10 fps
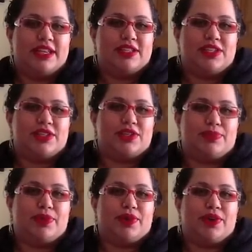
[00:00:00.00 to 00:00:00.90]
to
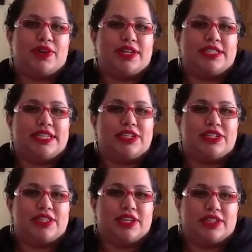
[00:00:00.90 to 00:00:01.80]
support
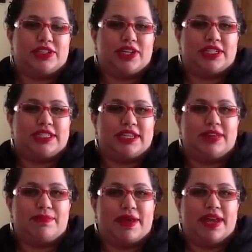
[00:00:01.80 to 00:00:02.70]
organizations that are trying to
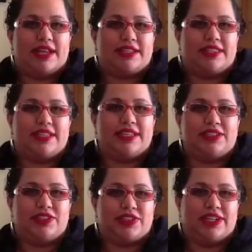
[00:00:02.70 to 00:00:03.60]
impact the
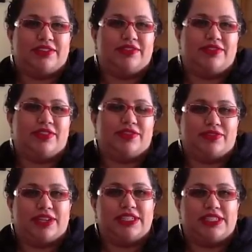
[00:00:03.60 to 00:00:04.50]
history of, of
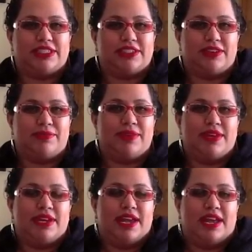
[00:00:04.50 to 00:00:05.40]
racism
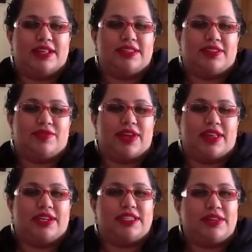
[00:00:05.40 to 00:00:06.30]
and the
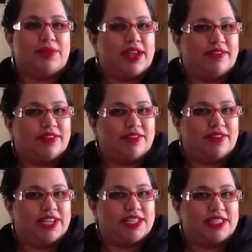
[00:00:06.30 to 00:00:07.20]
realities that we have to
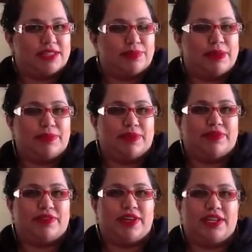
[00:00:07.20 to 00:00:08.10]
face as people of
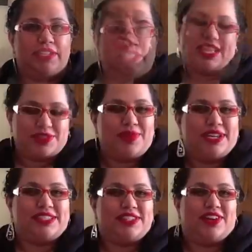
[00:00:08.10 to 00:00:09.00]
color. That's when I
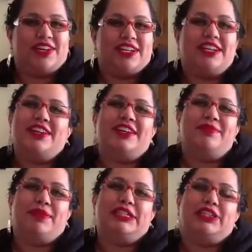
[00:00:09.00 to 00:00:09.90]
started
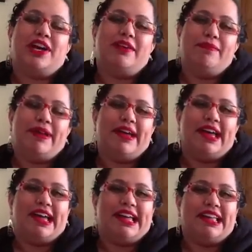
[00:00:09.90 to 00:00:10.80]
my job
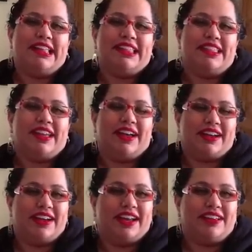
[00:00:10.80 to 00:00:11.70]
at the
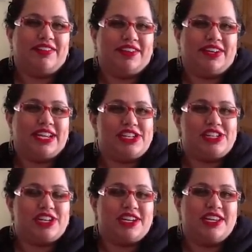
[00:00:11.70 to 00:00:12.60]
Akonadi
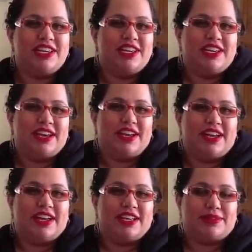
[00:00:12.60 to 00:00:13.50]
Foundation
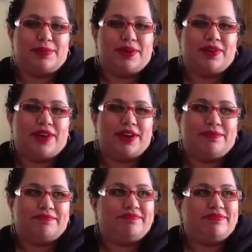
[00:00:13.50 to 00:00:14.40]
uh, as a
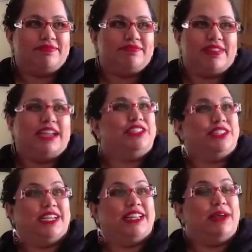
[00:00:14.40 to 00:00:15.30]
program. Actually,
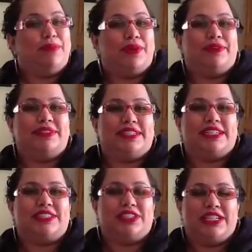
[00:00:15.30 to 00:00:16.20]
at that point, was
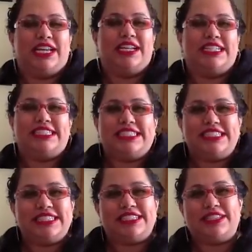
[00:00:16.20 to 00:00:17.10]
actually an
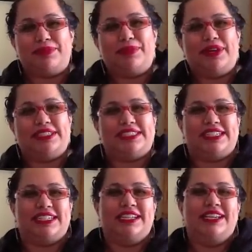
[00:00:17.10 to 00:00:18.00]
assistant to the
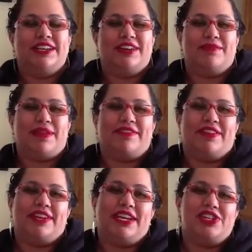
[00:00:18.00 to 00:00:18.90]
president of my
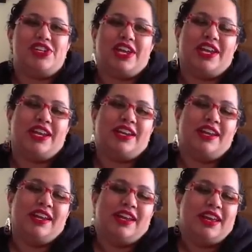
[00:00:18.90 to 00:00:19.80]
foundation, and
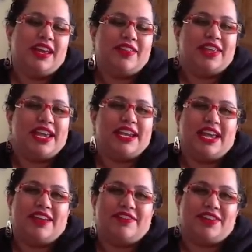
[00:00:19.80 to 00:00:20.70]
in the eight and a
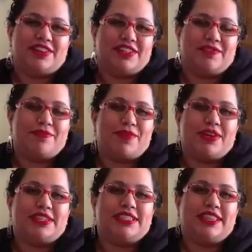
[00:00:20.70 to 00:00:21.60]
half years I've
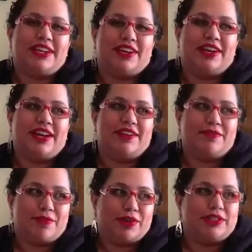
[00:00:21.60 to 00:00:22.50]
worked there, have
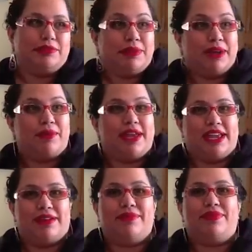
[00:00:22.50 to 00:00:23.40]
worked my way
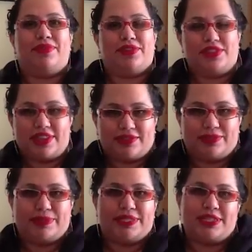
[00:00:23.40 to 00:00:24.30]
up through several
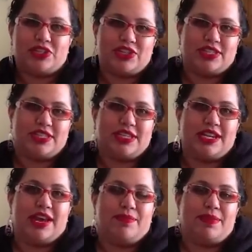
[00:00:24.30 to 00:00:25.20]
positions to
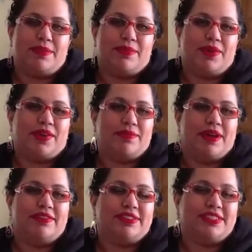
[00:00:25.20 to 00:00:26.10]
now be a program
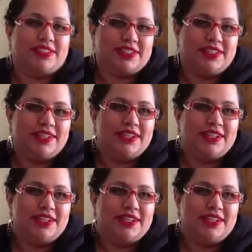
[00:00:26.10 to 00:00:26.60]
officer,